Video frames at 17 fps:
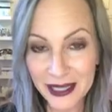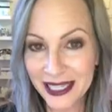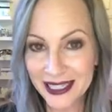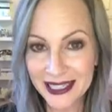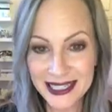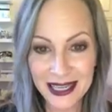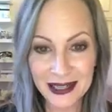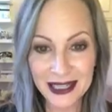
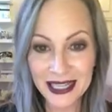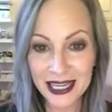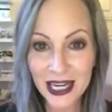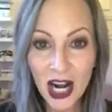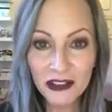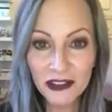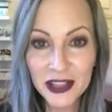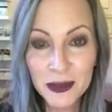because I'd
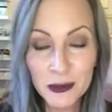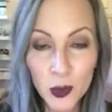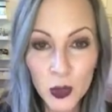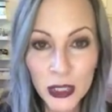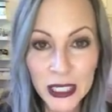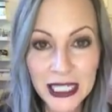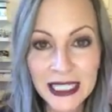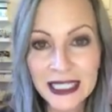get off in the
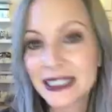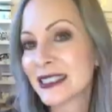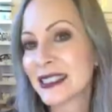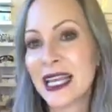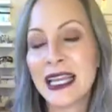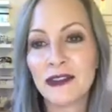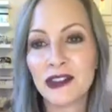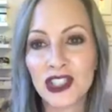
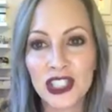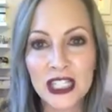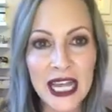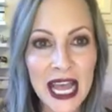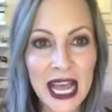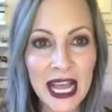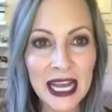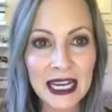mornings, and if
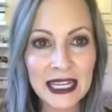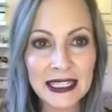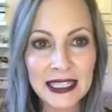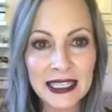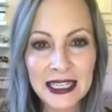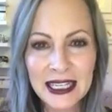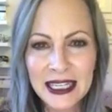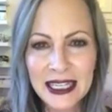she
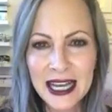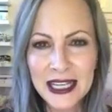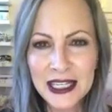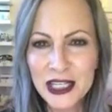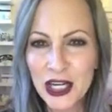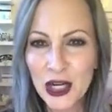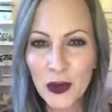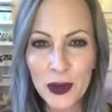had,
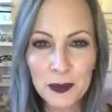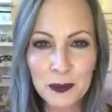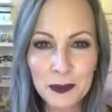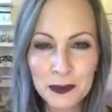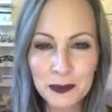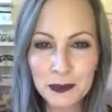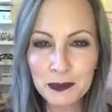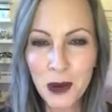a
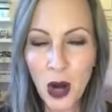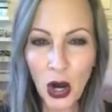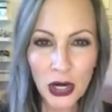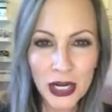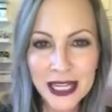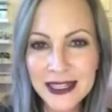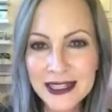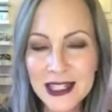
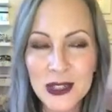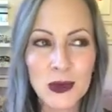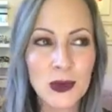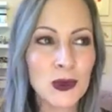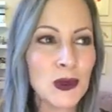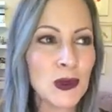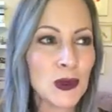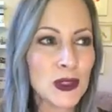party at
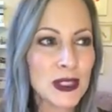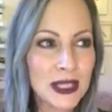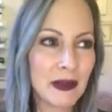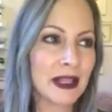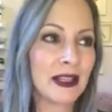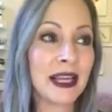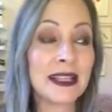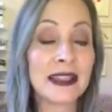school or
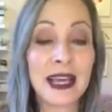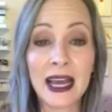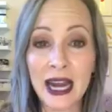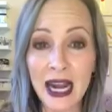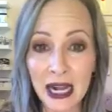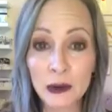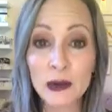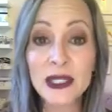something like
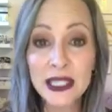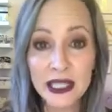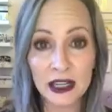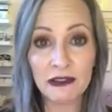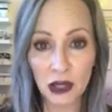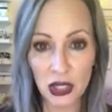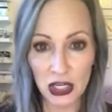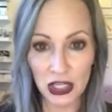that, I was
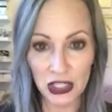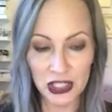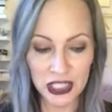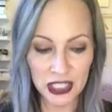there for her.